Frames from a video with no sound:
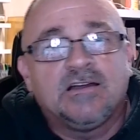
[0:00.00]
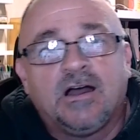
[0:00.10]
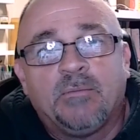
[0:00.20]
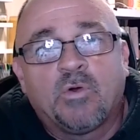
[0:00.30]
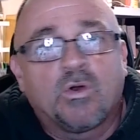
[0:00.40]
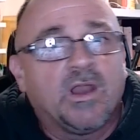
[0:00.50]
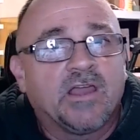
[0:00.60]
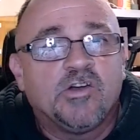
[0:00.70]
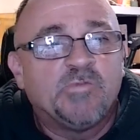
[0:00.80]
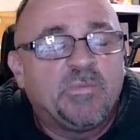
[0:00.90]
um, or
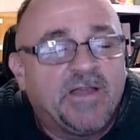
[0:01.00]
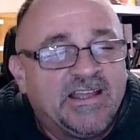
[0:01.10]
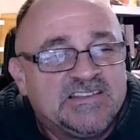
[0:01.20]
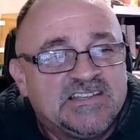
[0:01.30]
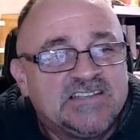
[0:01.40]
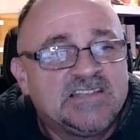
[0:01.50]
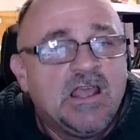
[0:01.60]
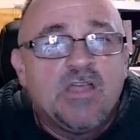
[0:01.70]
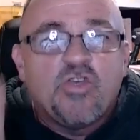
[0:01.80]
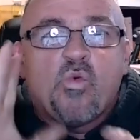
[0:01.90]
like home appliances,
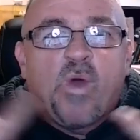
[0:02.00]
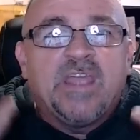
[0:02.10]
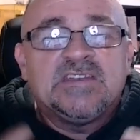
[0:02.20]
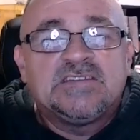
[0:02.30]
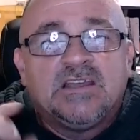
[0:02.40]
the white